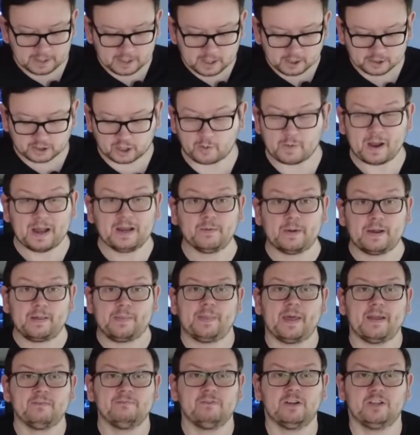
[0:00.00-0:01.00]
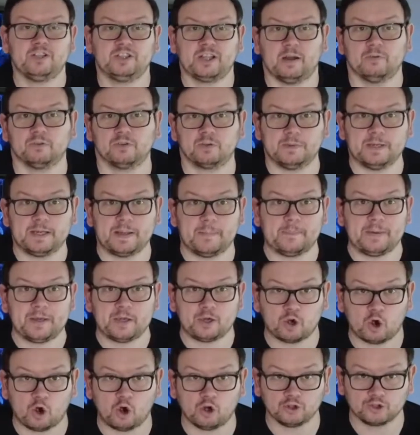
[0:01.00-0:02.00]
So anyway, they reached out to me
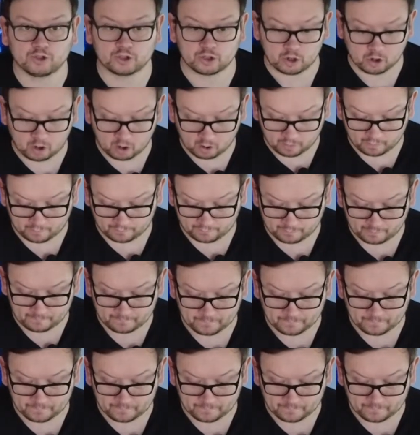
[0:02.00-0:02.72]
because of